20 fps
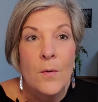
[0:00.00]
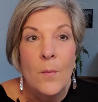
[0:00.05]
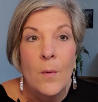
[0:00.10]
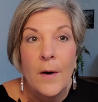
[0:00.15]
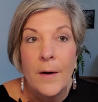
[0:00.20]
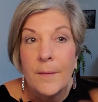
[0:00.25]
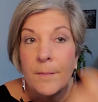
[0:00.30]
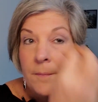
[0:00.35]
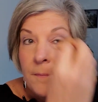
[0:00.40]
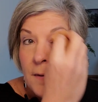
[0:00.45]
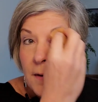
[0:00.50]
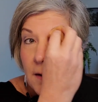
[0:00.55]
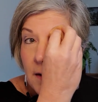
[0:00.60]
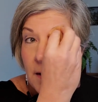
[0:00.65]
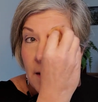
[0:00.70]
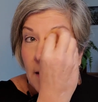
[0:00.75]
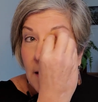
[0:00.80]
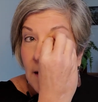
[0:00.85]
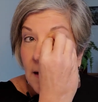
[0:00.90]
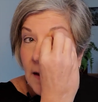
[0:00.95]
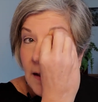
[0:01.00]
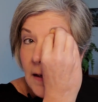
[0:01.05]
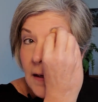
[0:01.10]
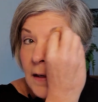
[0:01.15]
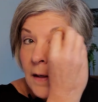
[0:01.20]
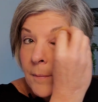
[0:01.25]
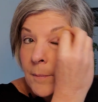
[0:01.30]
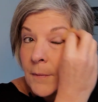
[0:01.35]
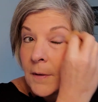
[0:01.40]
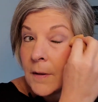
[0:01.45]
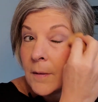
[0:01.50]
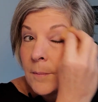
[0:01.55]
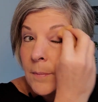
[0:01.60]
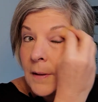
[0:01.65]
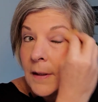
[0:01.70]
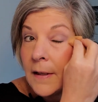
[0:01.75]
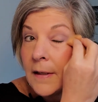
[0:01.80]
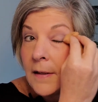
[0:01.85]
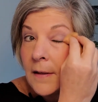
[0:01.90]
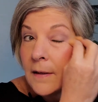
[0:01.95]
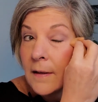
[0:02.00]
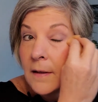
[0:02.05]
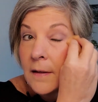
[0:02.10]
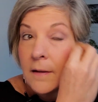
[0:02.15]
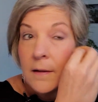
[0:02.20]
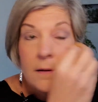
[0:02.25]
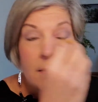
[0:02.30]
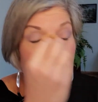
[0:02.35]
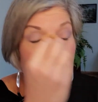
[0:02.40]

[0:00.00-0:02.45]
one, and I'm going to blend it